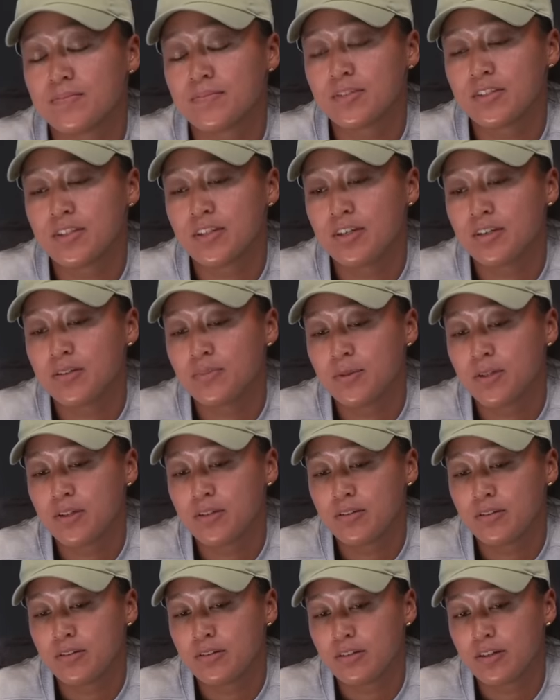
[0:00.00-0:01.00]
Yeah, I
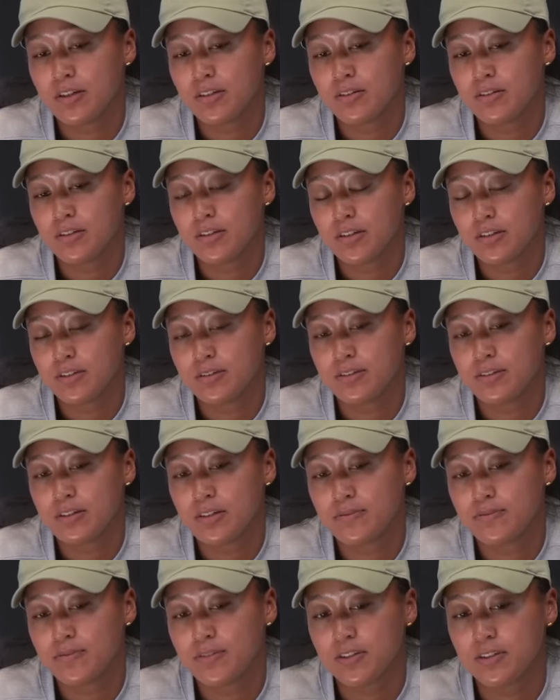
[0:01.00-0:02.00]
mean, I think it's
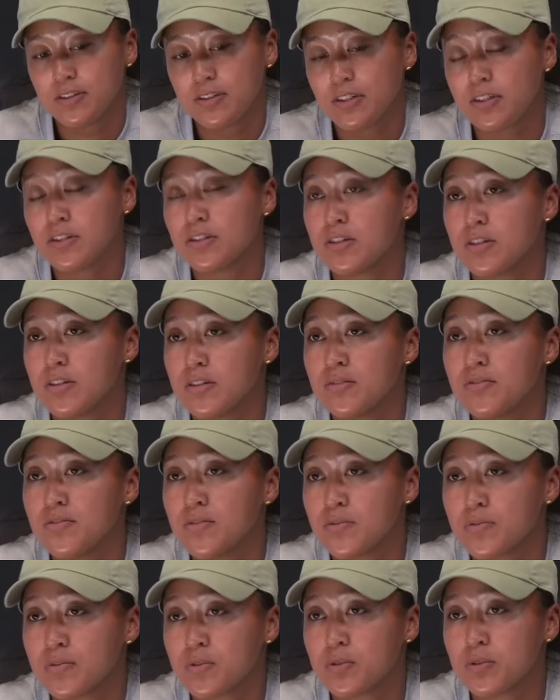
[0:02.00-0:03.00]
definitely tough,
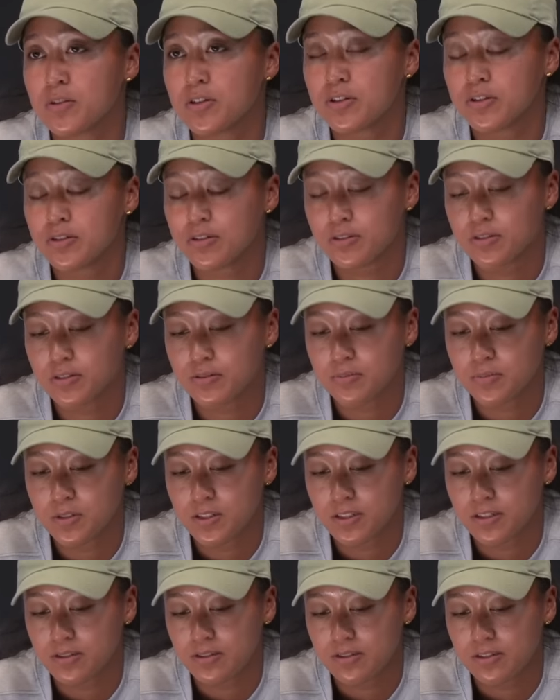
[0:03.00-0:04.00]
of course.
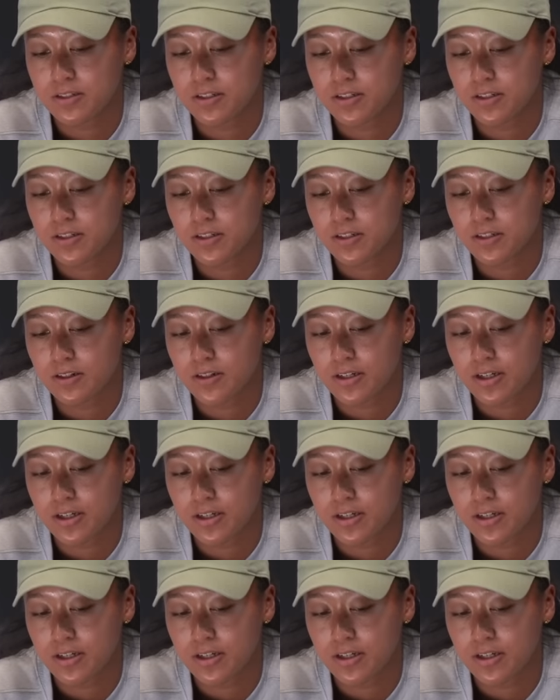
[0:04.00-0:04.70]
She's seeded.